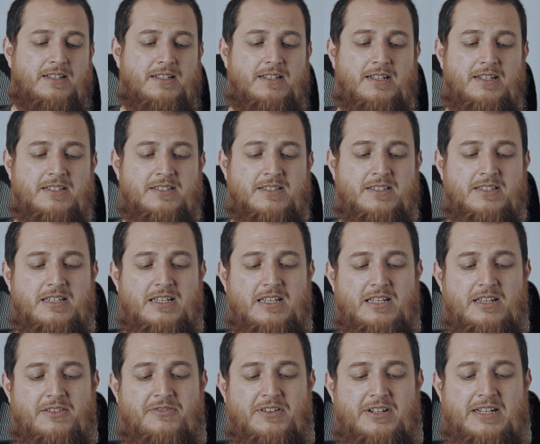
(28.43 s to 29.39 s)
Let's see
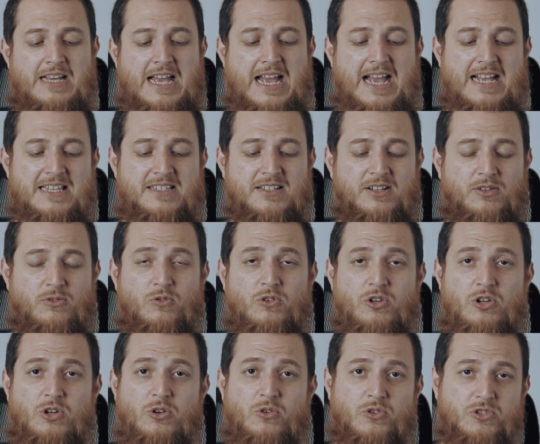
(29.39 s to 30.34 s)
if it has a
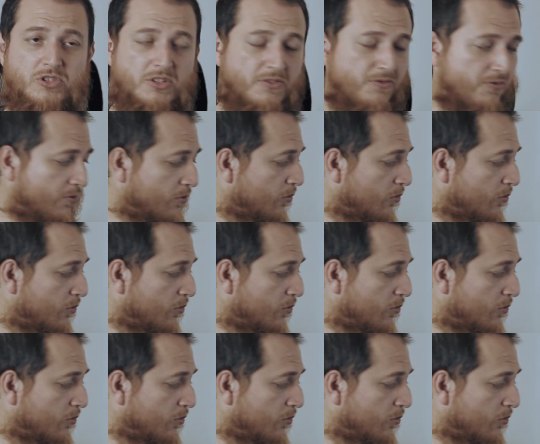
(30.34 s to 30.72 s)
good dose of